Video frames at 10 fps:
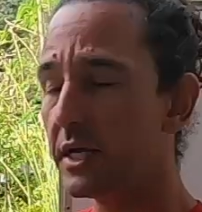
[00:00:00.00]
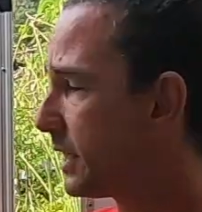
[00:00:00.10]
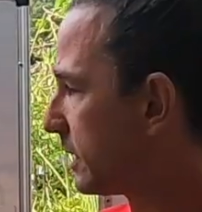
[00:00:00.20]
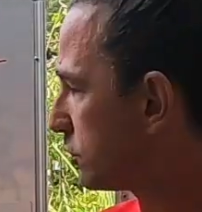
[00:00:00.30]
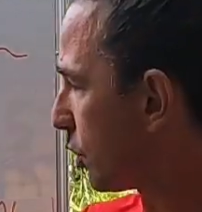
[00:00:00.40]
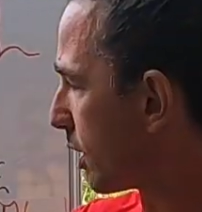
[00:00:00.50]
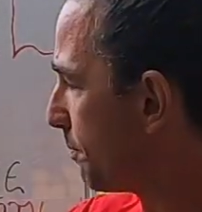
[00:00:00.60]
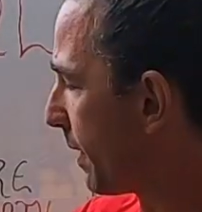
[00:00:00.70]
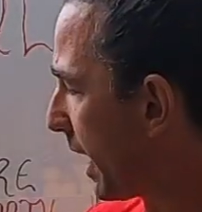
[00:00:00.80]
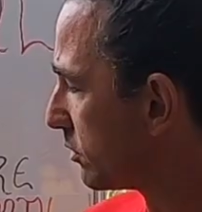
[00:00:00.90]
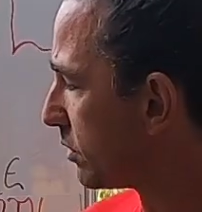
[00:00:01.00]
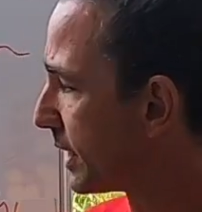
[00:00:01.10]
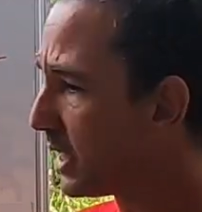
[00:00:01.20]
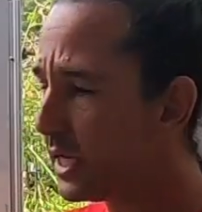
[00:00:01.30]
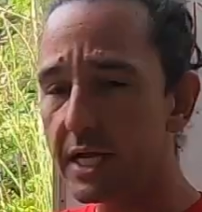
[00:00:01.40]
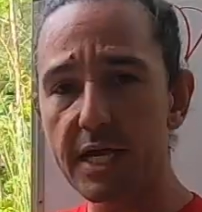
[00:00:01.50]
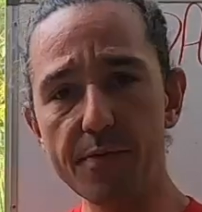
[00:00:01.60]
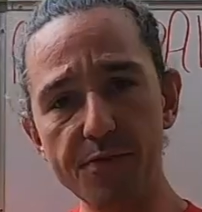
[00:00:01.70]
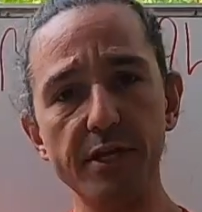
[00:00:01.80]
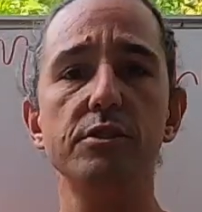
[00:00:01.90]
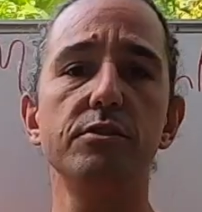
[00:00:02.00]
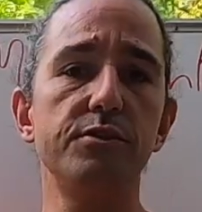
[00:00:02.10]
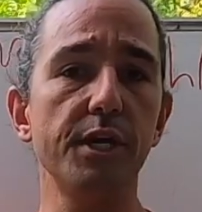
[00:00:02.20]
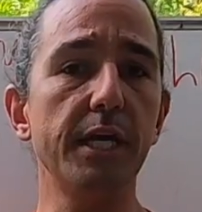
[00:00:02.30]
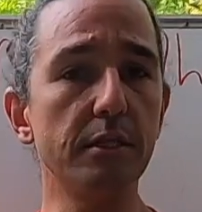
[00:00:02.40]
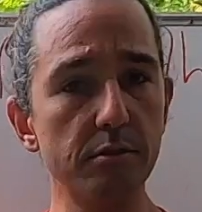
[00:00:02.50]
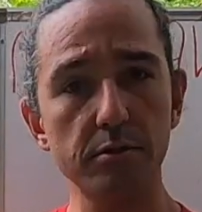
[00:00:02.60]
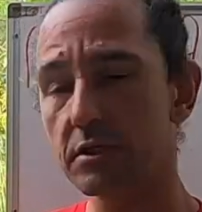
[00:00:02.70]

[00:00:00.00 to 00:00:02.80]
it's got a boundary, and this is it.